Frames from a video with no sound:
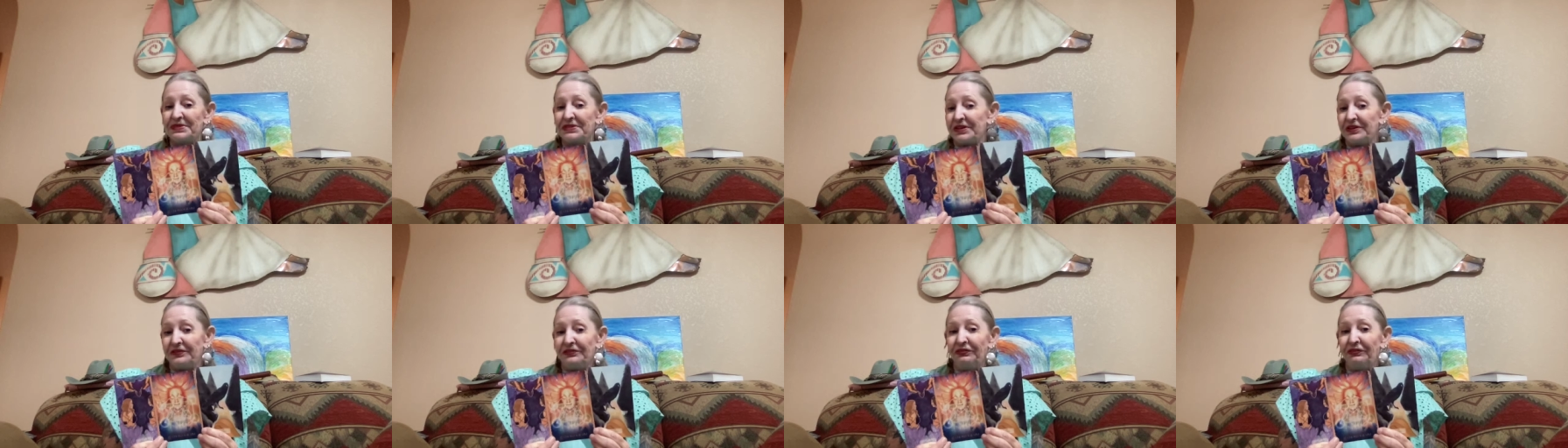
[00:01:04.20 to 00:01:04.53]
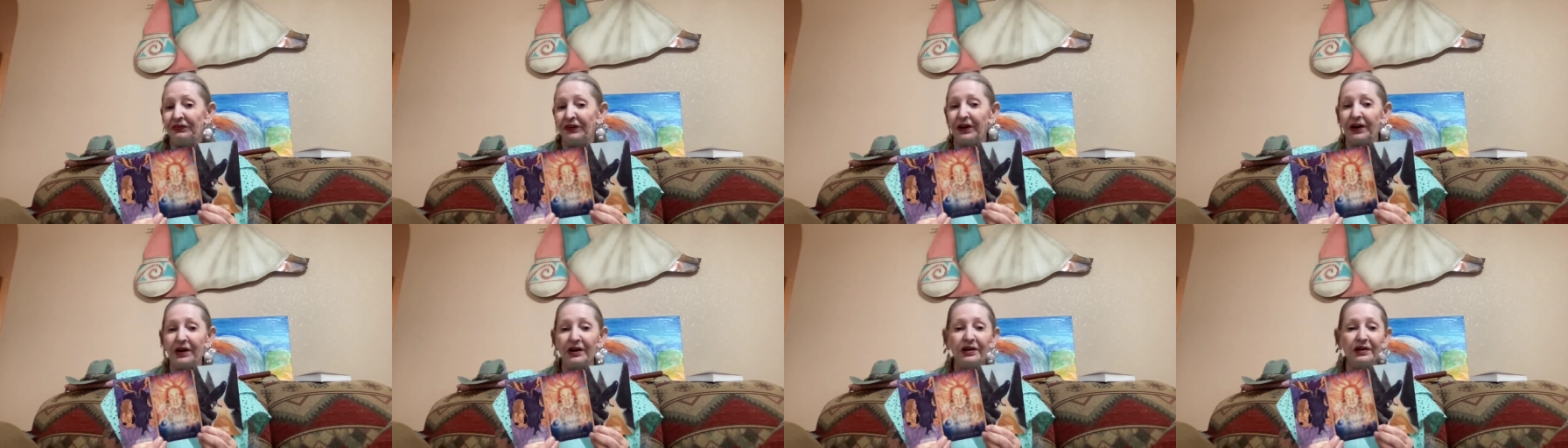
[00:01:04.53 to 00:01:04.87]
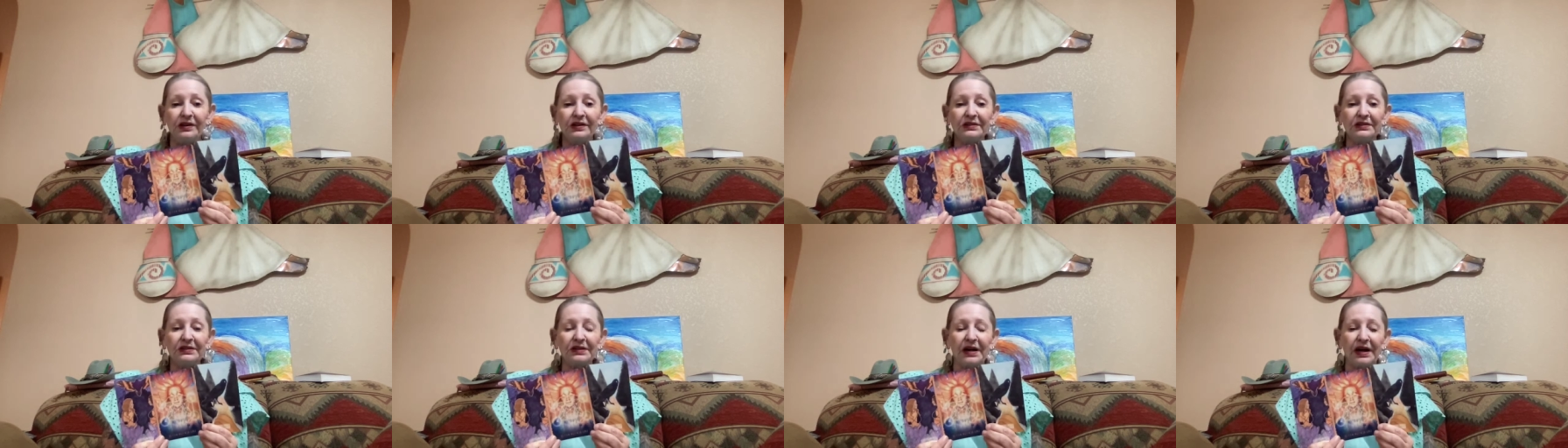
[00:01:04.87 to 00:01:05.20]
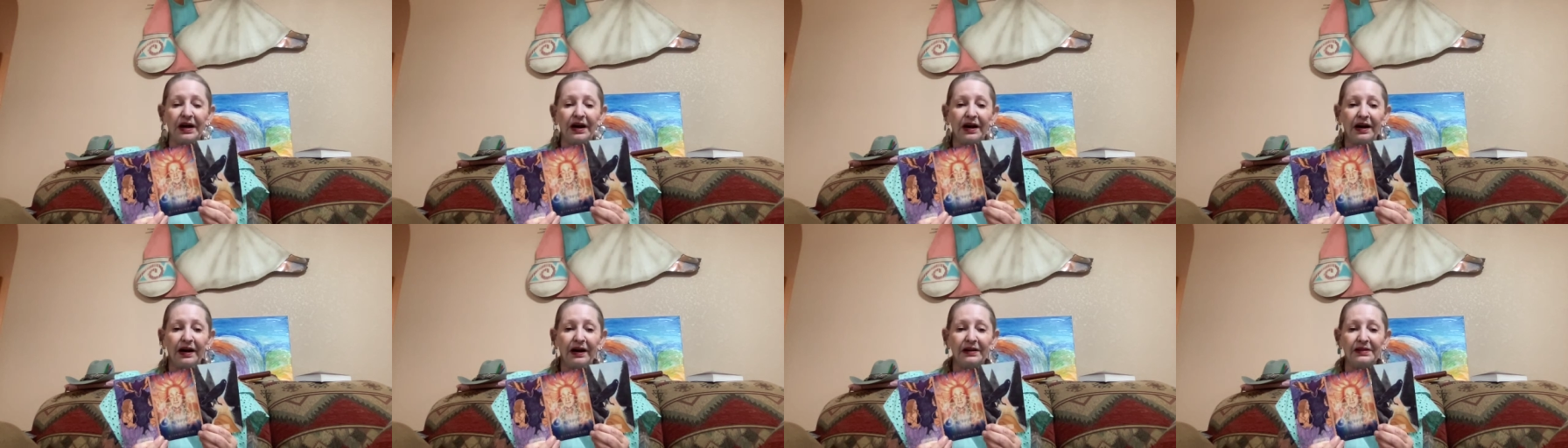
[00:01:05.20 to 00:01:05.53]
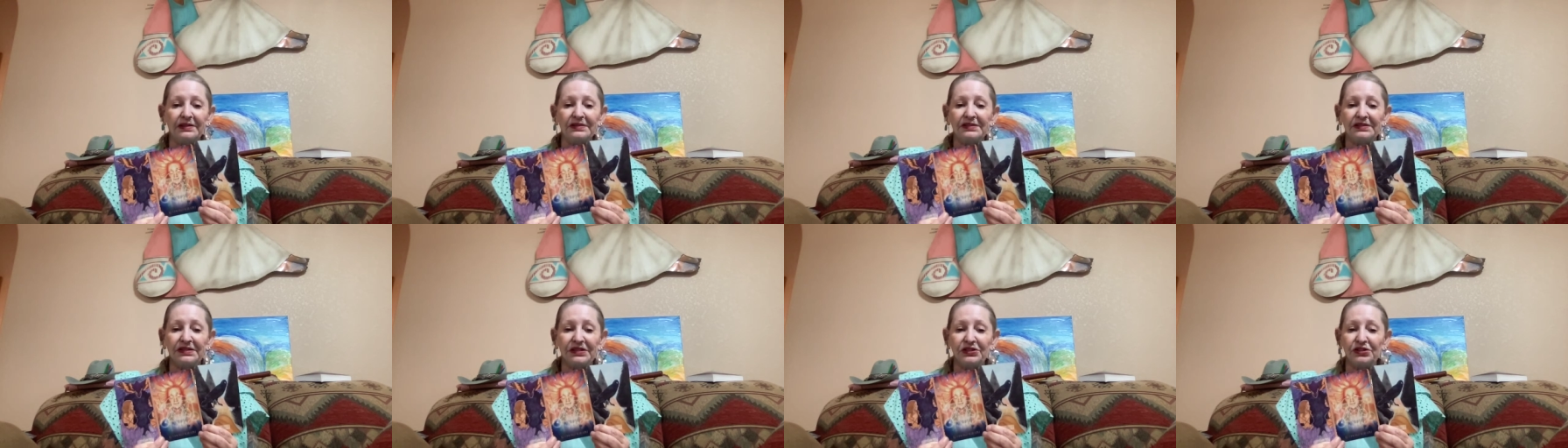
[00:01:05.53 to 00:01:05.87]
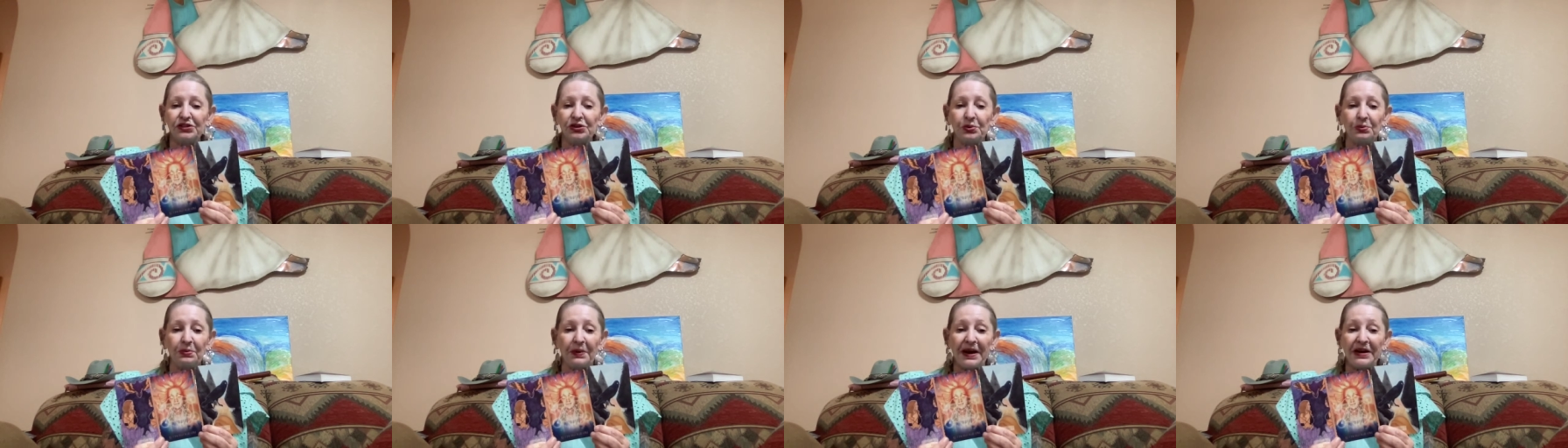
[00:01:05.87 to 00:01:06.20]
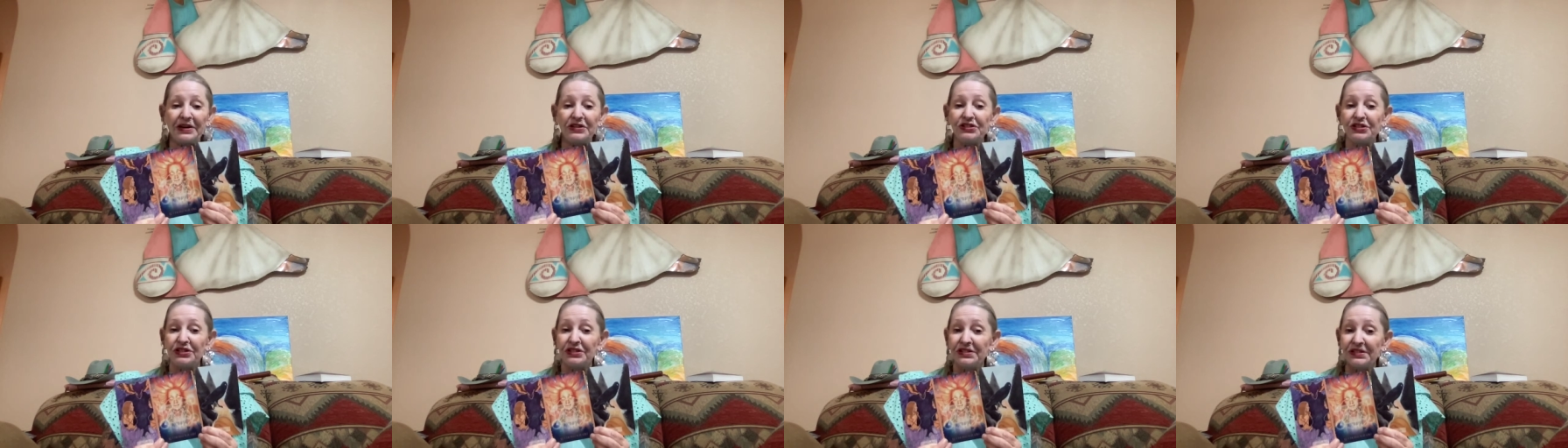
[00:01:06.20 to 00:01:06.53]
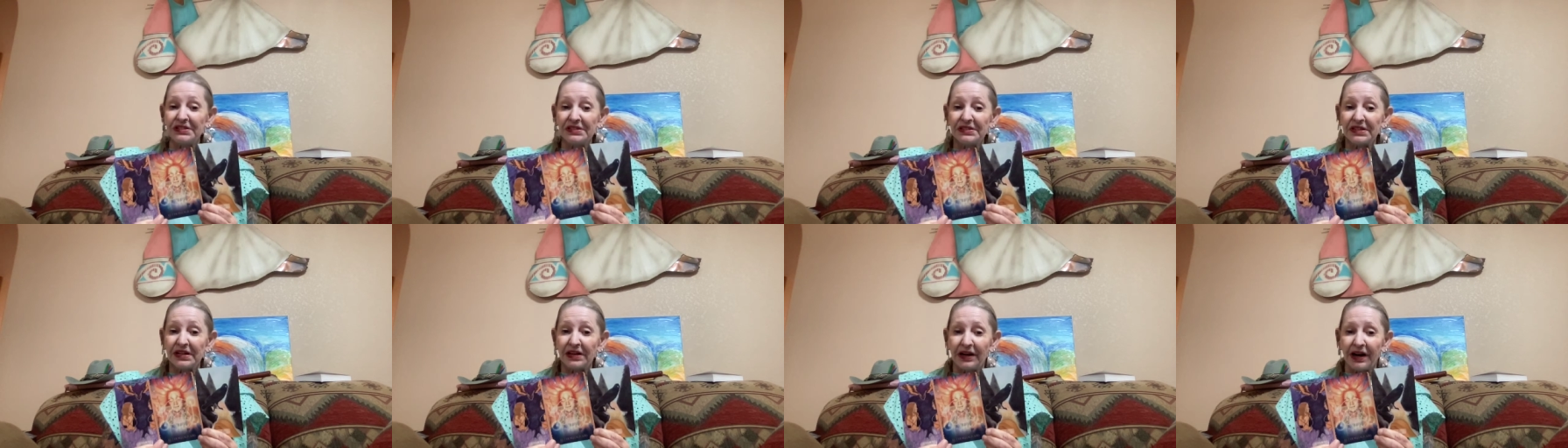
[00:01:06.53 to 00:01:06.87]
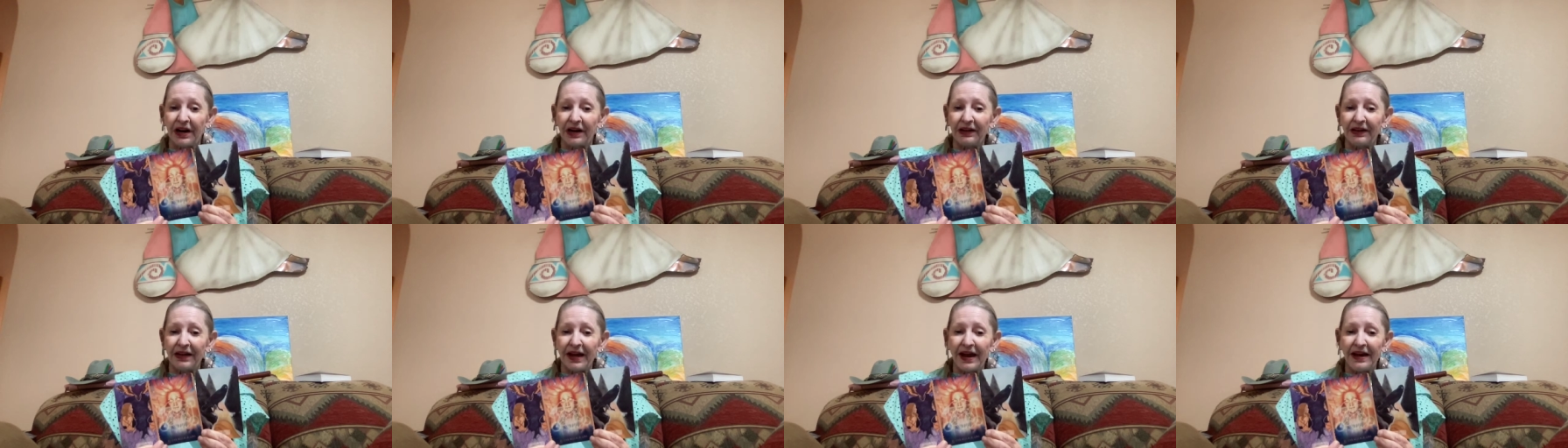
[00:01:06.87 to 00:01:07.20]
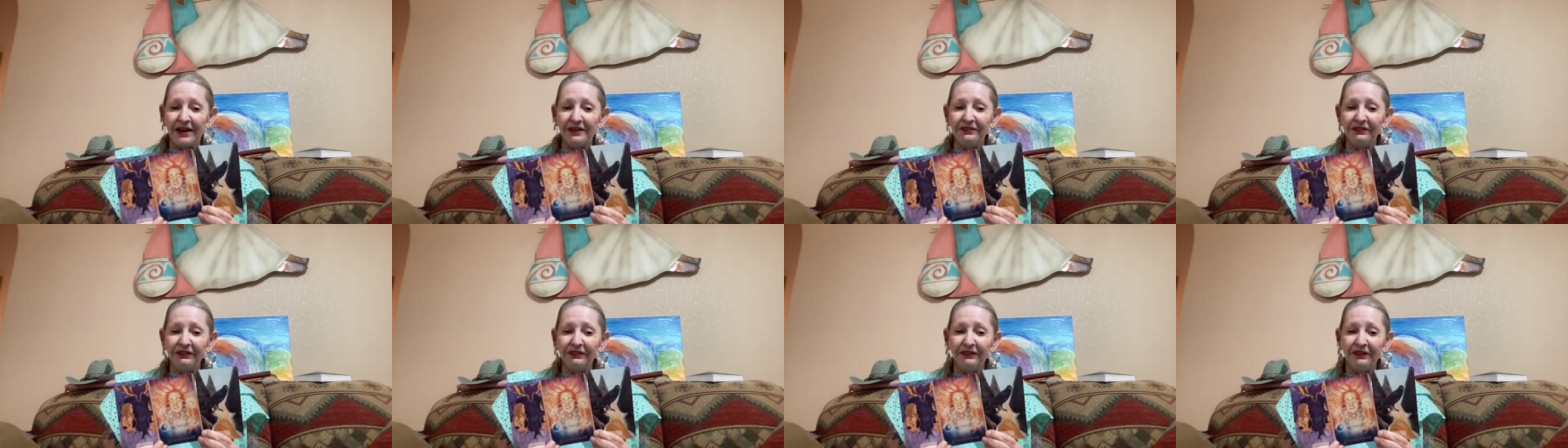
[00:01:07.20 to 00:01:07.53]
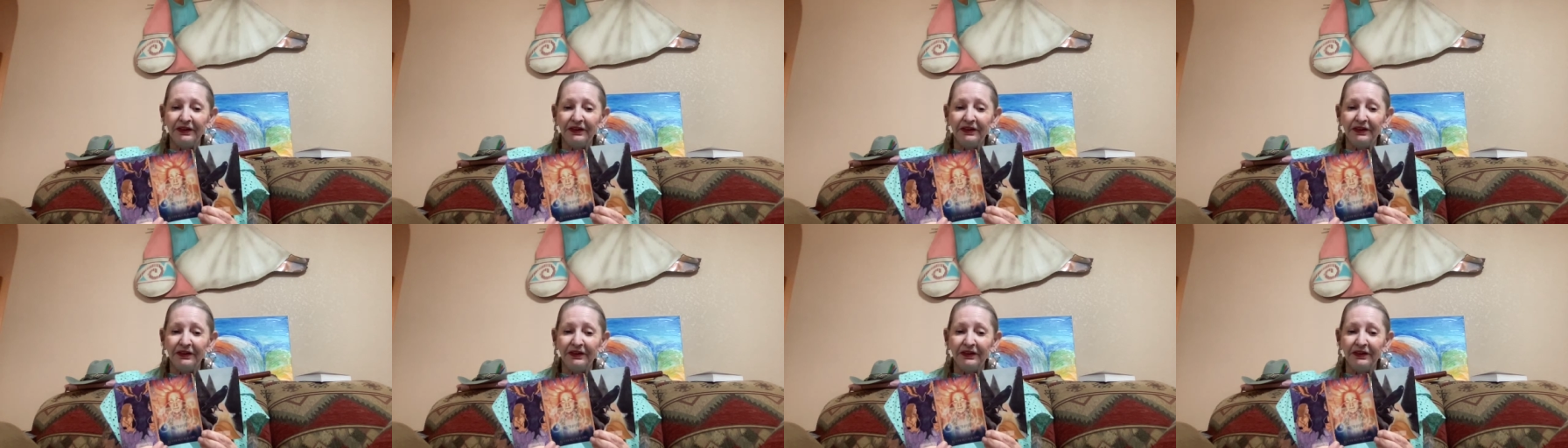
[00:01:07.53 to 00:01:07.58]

difficult situations in our life.